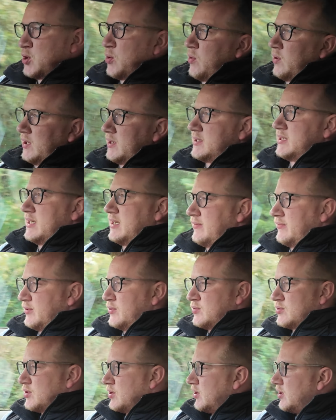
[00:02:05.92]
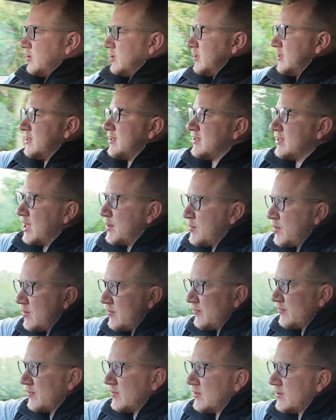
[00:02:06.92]
quality feels good. Some
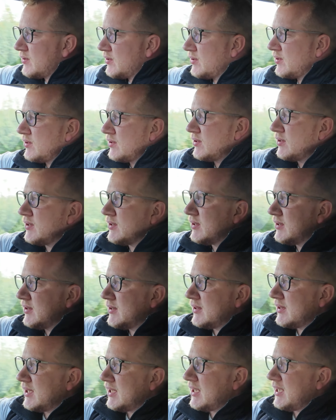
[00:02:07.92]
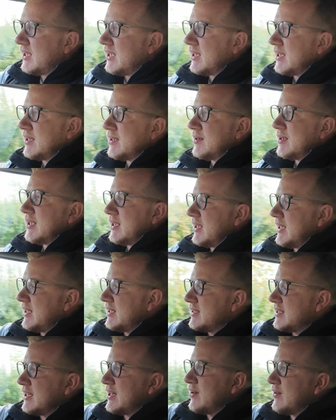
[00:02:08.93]
of the
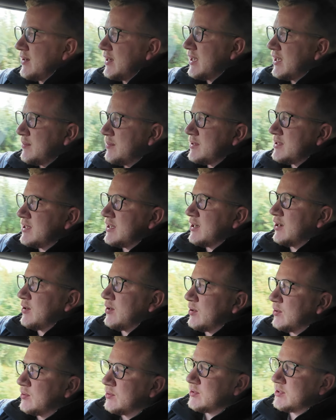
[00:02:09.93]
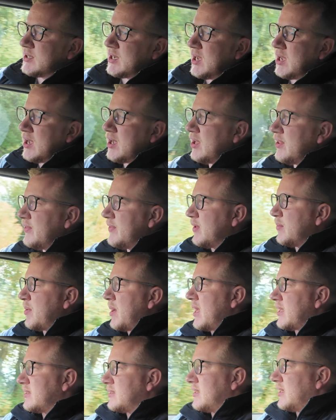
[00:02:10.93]
interior materials aren't the
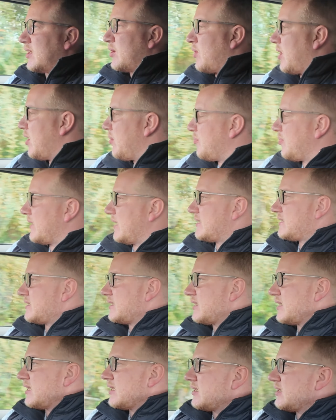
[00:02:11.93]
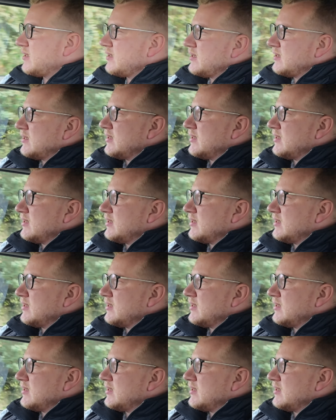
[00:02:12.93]
best, they're quite plasticky,